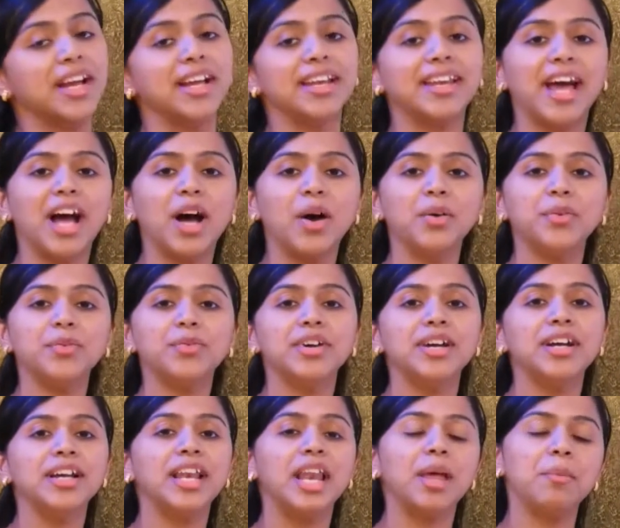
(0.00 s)

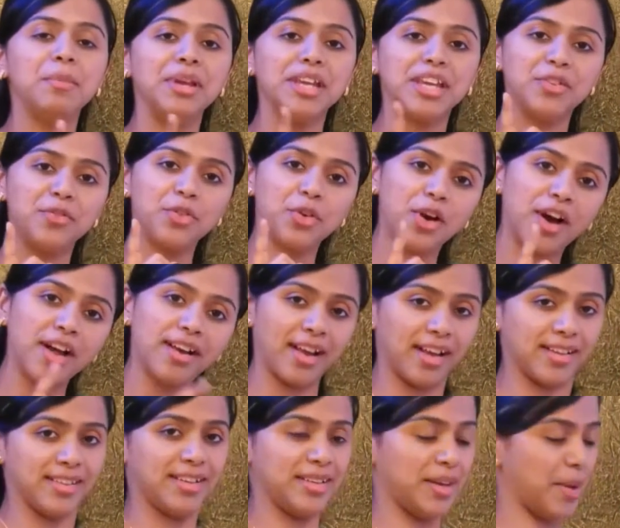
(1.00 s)
Now, let me give you
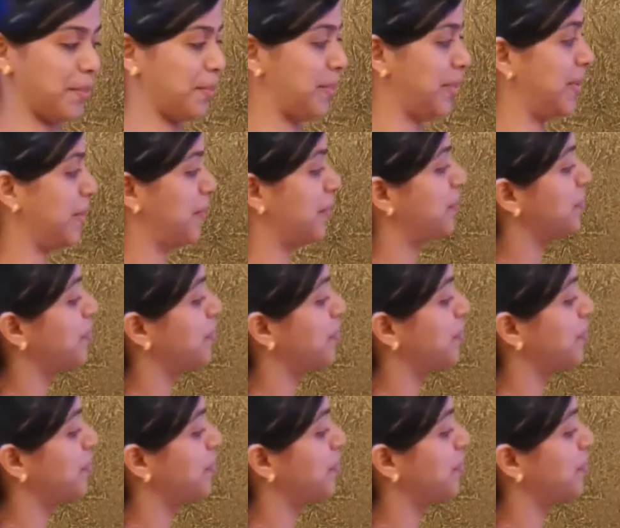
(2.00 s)
another number.